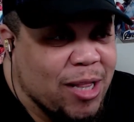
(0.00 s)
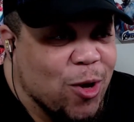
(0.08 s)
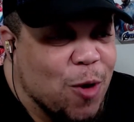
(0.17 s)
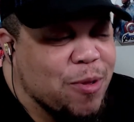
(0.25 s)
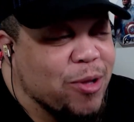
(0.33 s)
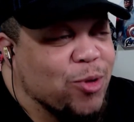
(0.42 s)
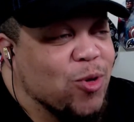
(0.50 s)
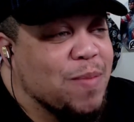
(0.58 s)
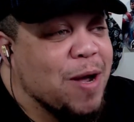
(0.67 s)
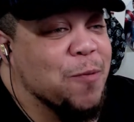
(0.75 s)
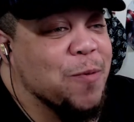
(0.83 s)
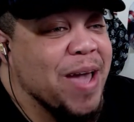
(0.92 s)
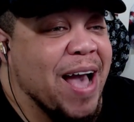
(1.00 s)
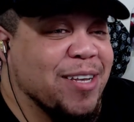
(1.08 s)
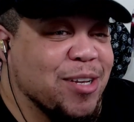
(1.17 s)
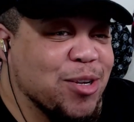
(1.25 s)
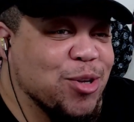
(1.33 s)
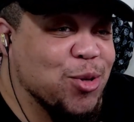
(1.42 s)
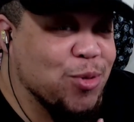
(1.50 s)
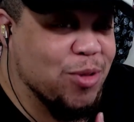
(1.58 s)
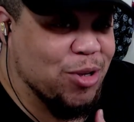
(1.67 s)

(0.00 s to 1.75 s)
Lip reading: Hope you enjoyed my reaction to the